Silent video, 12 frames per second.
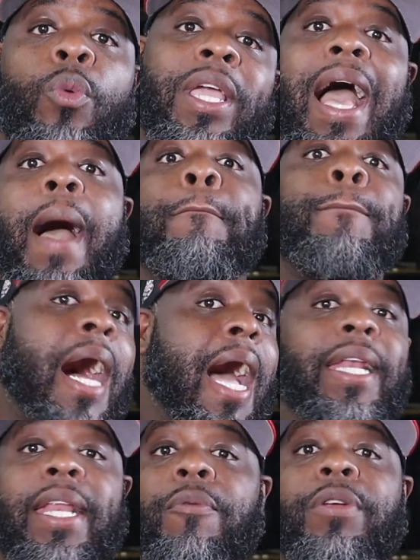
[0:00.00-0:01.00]
We got
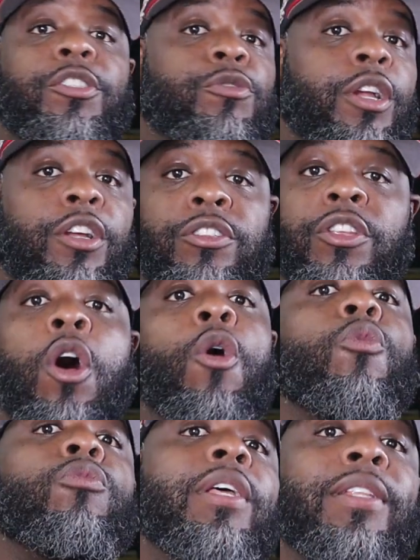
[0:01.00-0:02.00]
binary triggers
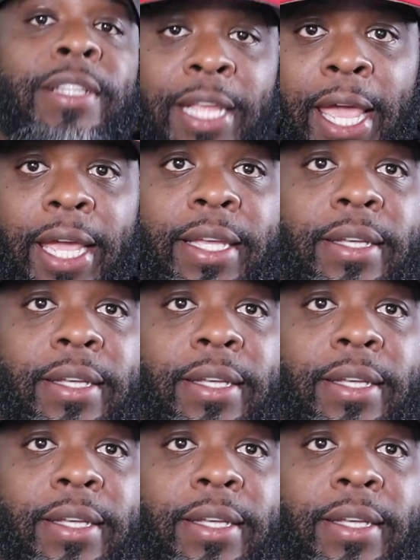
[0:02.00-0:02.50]
on deck.